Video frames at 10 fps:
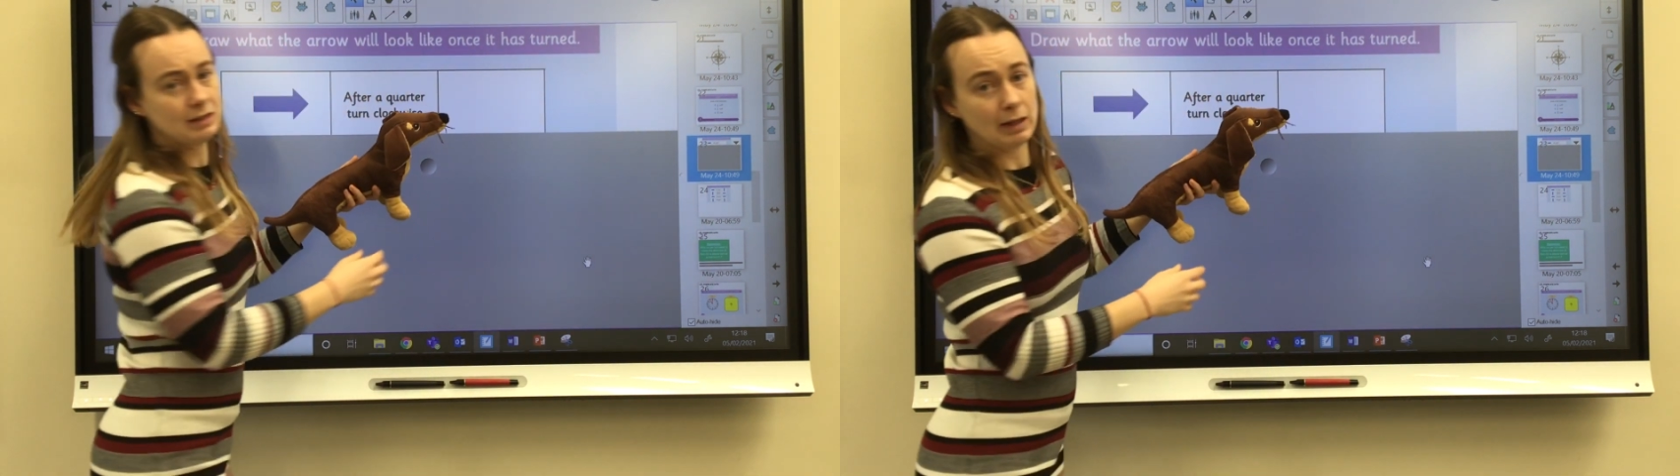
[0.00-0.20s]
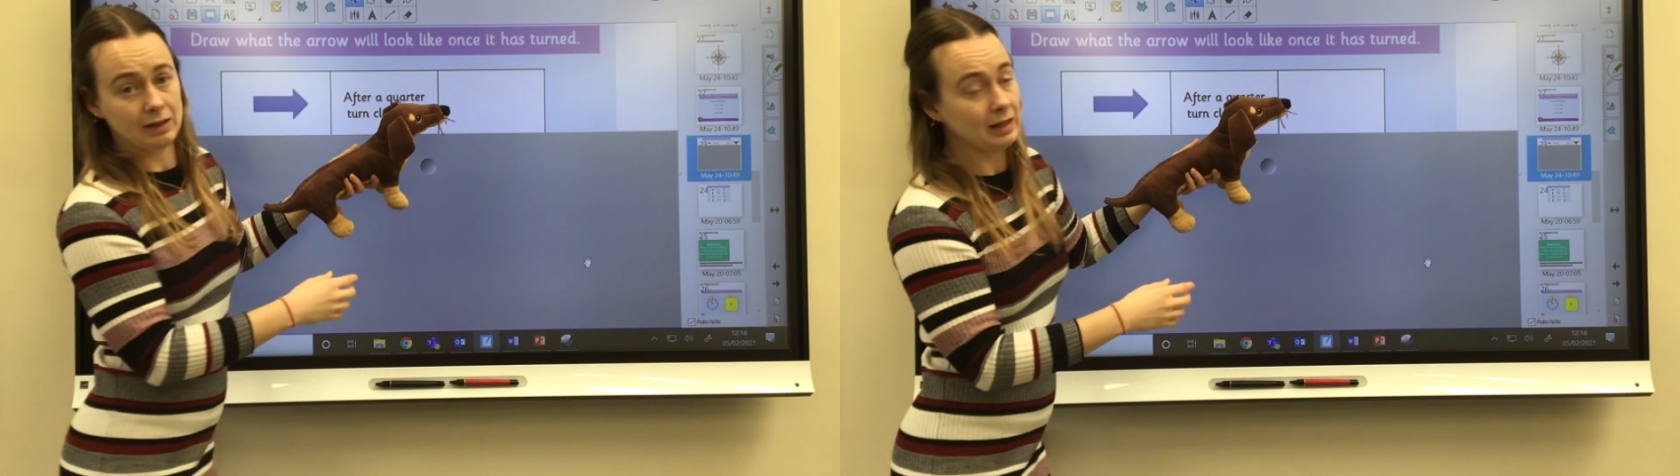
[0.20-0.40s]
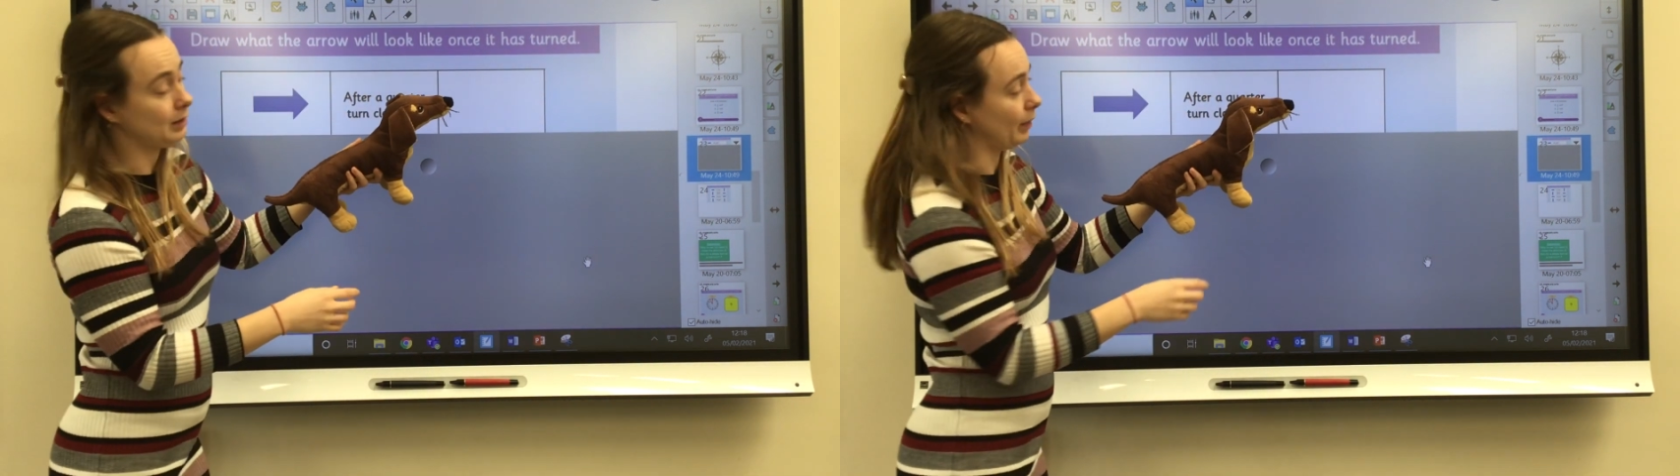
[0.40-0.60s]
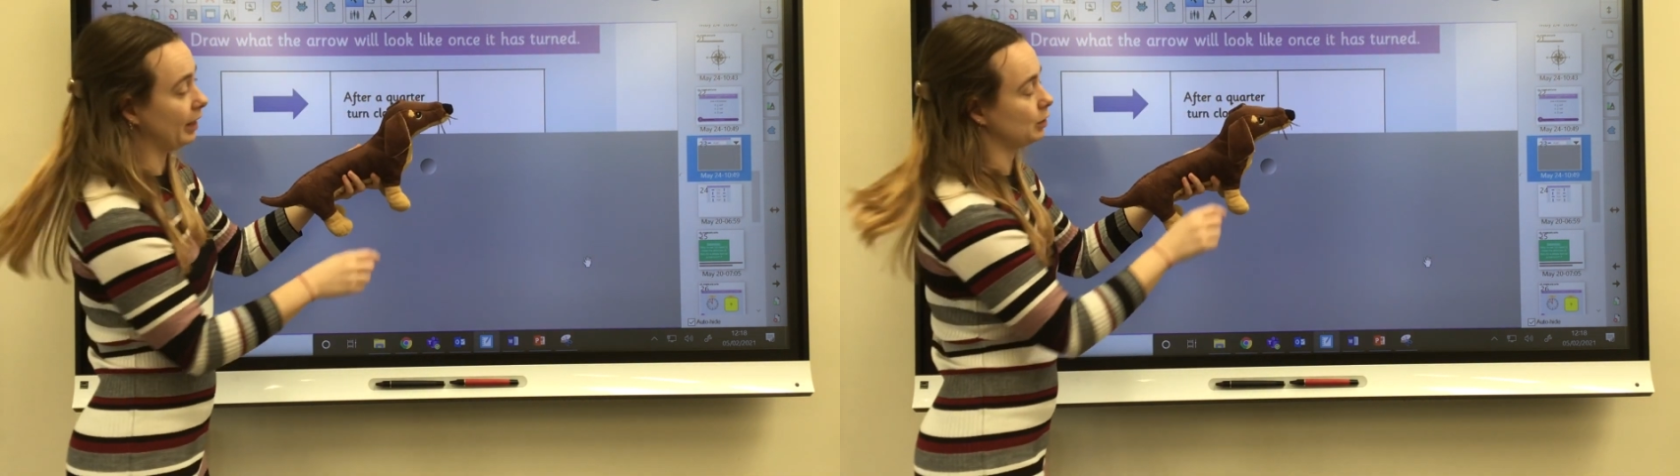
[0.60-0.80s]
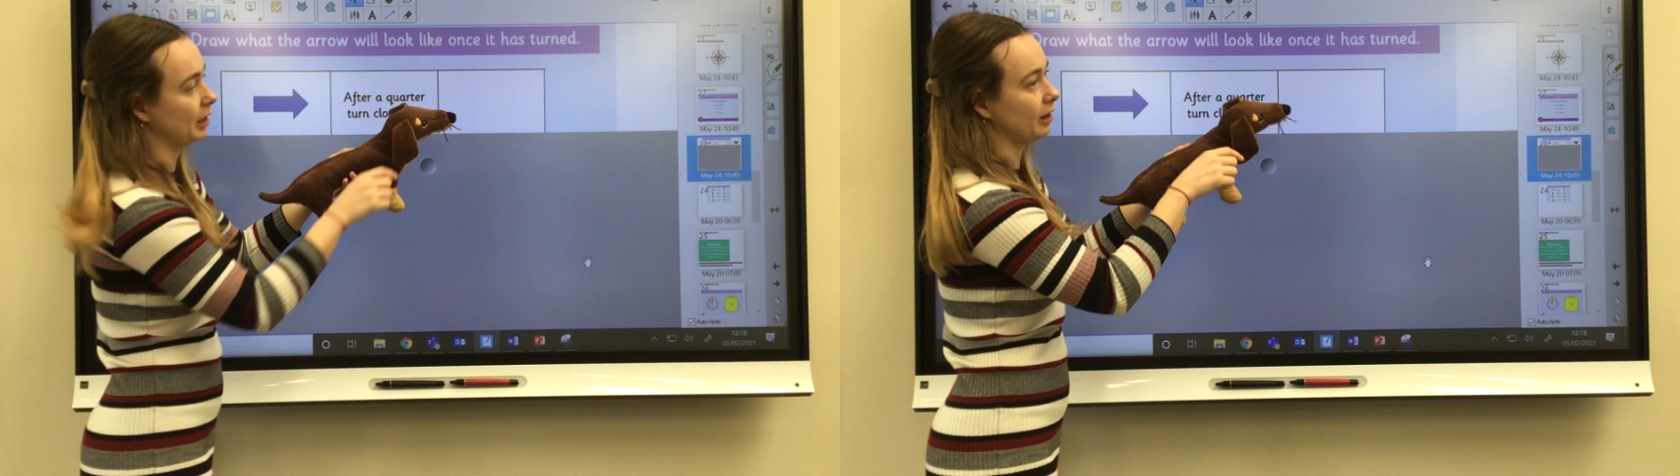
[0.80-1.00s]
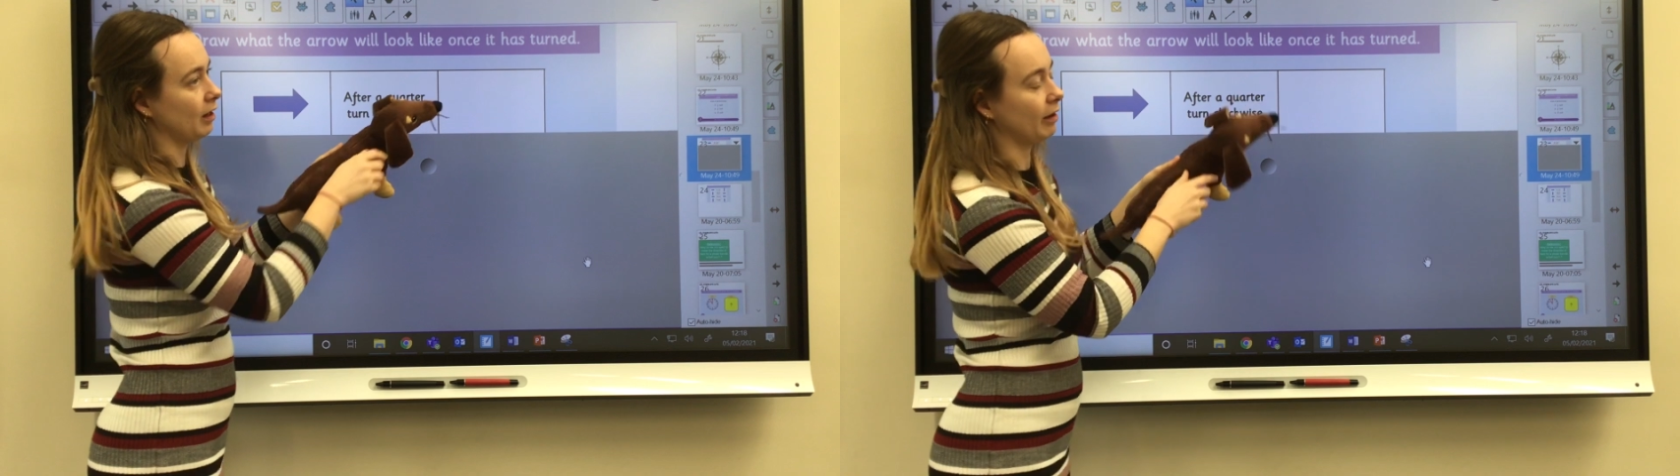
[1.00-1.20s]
stand this way actually, then